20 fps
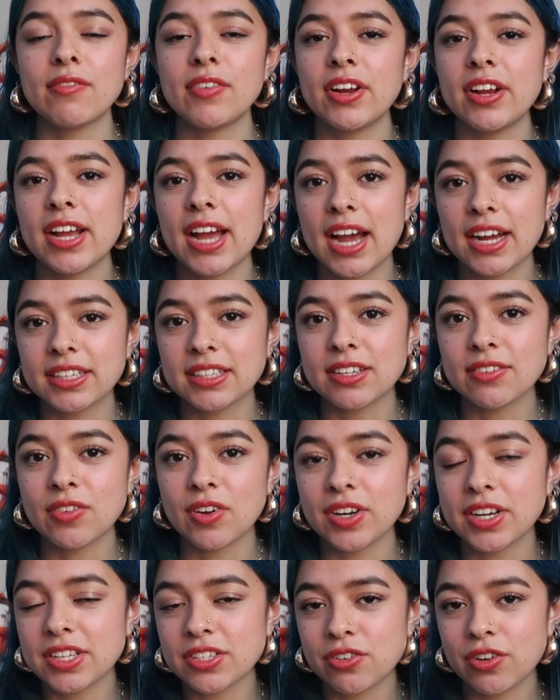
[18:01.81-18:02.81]
I'm very active
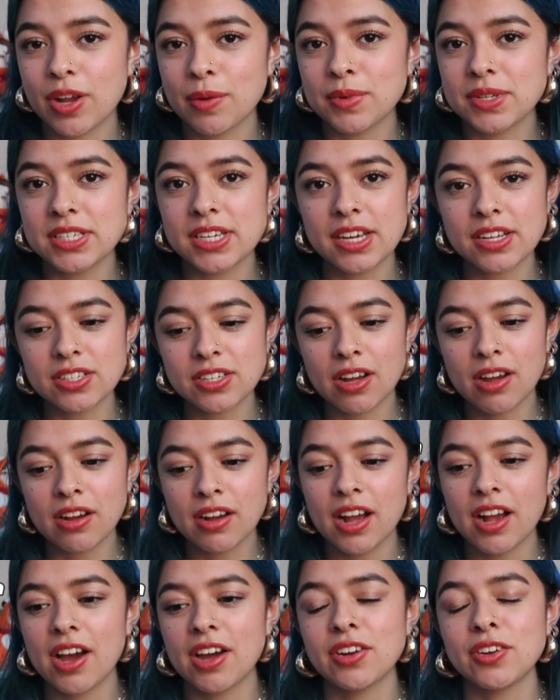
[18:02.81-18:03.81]
on Instagram and
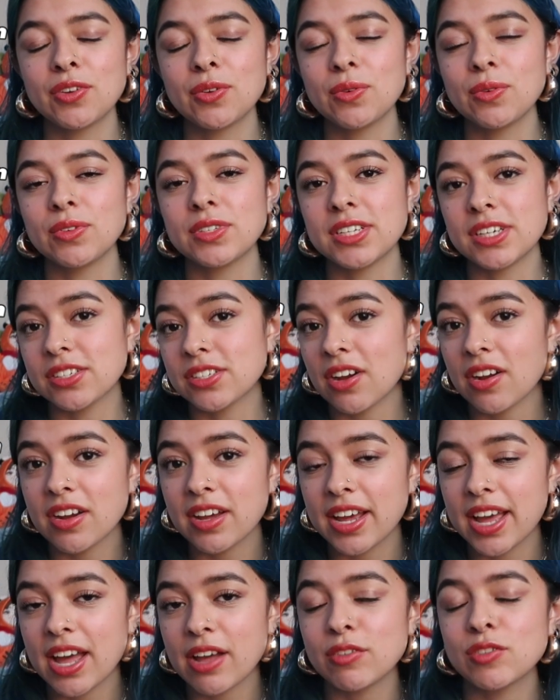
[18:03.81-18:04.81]
TikTok. I got a new TikTok
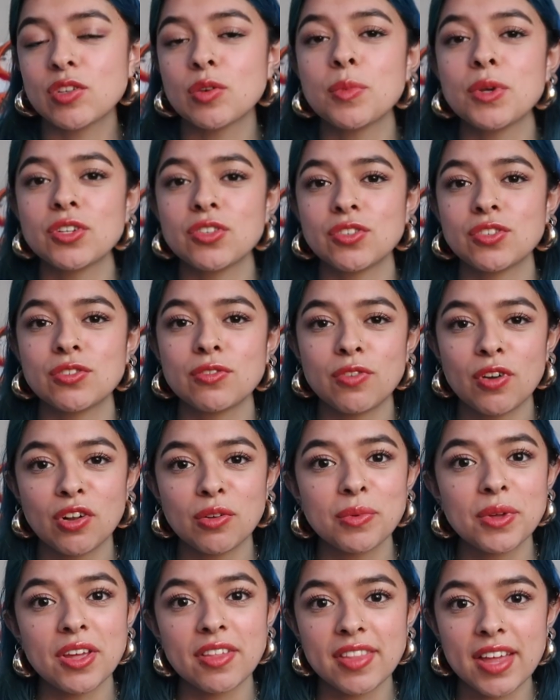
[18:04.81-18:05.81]
account, so make sure to
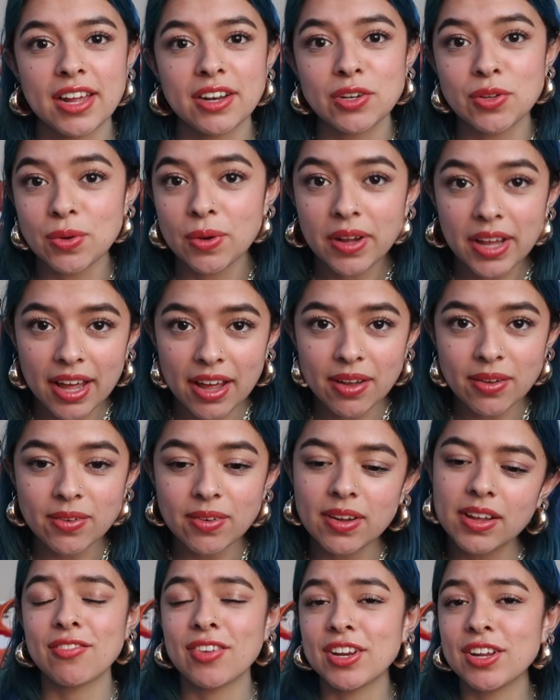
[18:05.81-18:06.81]
follow me on that new
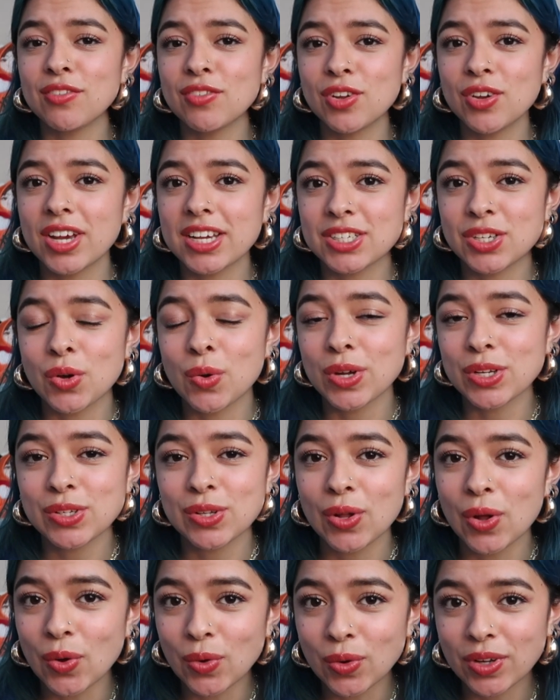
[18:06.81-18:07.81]
account. If any of you guys are going
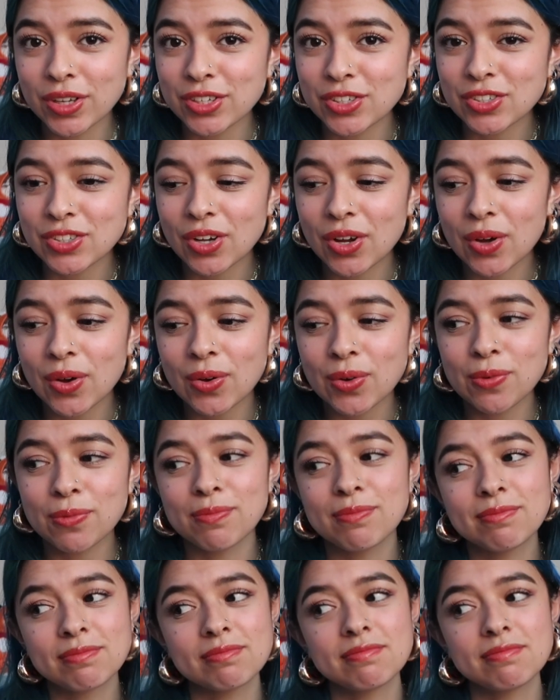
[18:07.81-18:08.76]
to the Oakland show,